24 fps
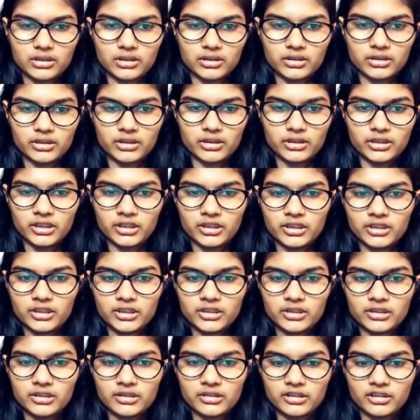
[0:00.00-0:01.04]
And here
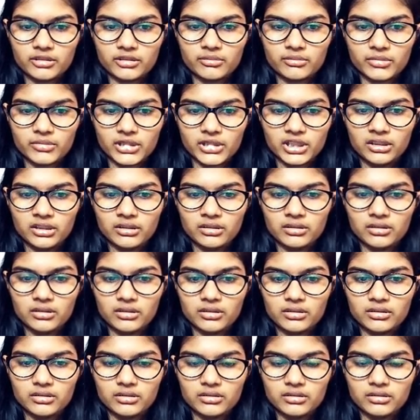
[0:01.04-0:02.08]
it's
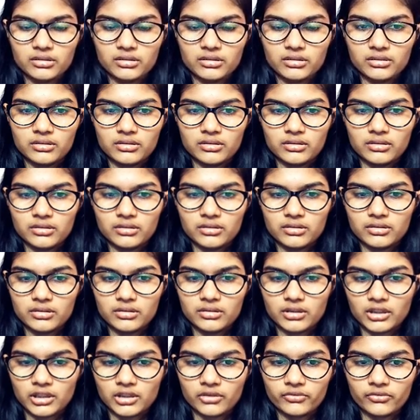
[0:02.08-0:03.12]
sigma
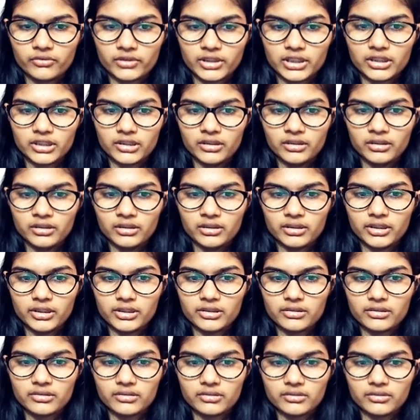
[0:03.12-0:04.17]
down wala na,
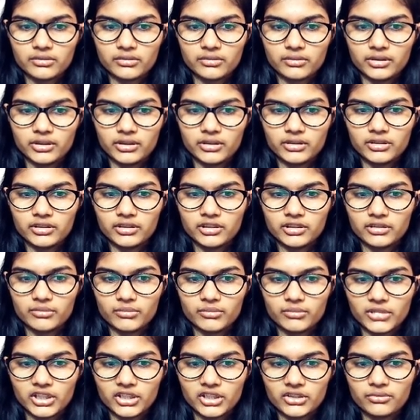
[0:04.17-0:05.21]
right? So here
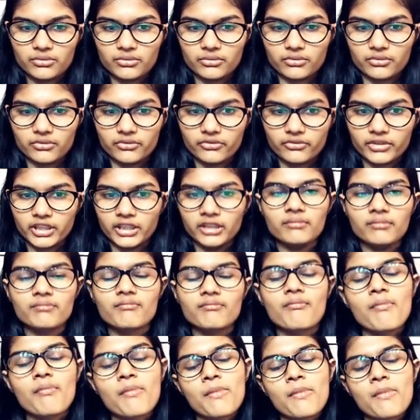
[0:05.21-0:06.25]
sigma 2.
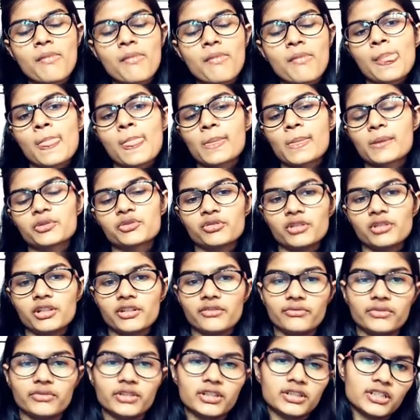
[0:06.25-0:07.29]
Fine.
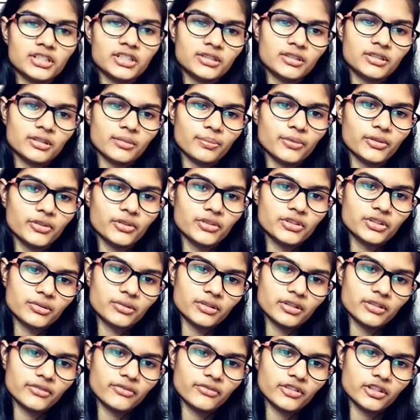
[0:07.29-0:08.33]
So if this is the
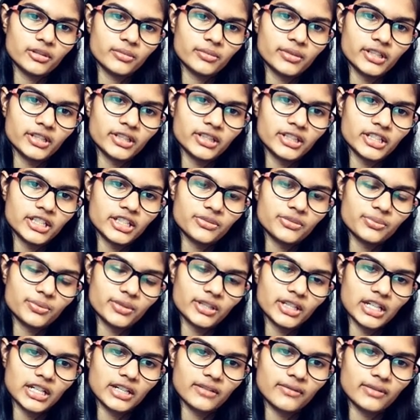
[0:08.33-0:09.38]
particular formula
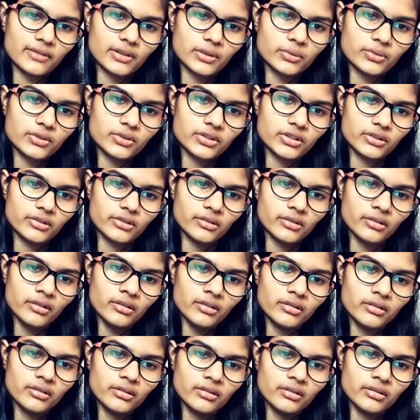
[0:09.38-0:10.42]
that we have out
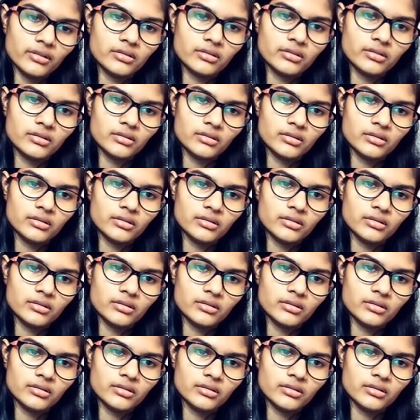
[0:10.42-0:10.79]
here,